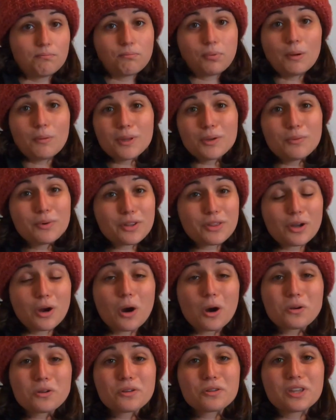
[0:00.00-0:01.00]
probably one of the
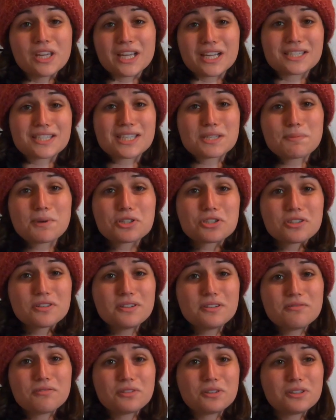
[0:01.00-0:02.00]
harder things,
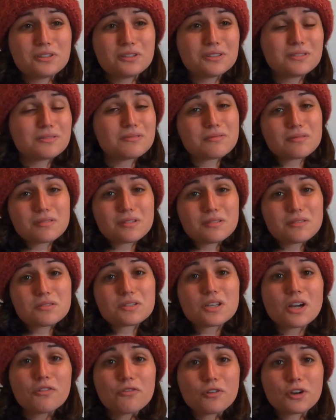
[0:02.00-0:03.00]
especially for
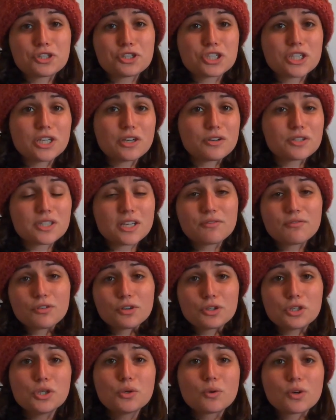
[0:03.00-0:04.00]
software engineers and for
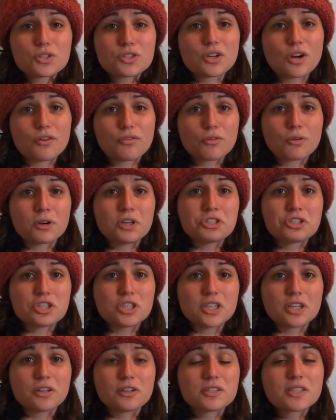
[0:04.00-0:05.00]
newer software
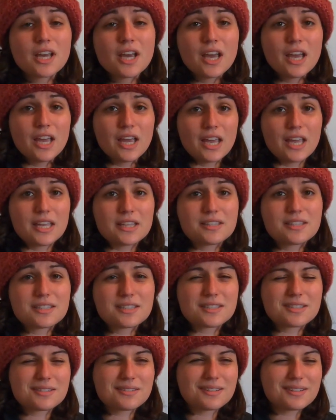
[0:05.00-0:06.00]
engineers.
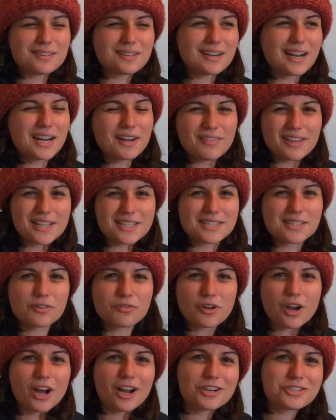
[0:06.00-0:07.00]
It's kind of like a
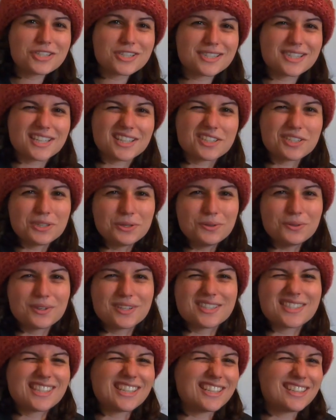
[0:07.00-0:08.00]
self-conscious thing too,
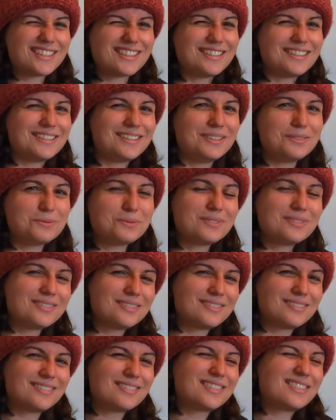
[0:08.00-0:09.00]
because like you
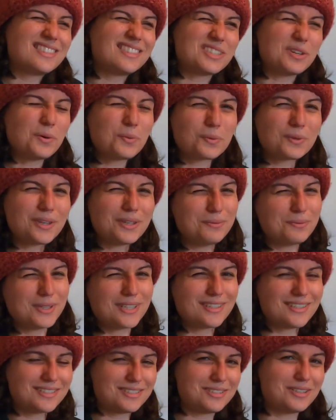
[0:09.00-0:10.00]
don't really
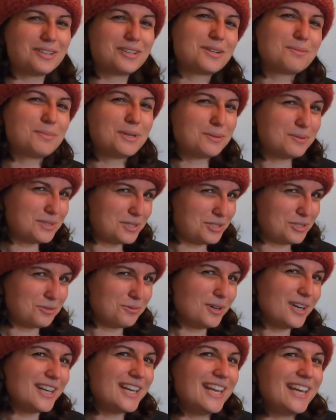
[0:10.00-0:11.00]
want to talk about what you're
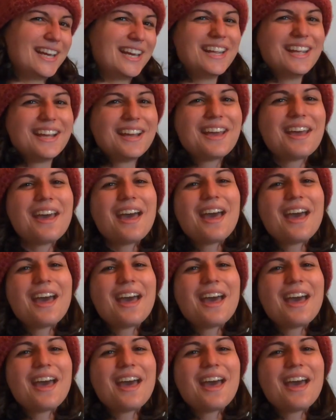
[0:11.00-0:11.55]
writing.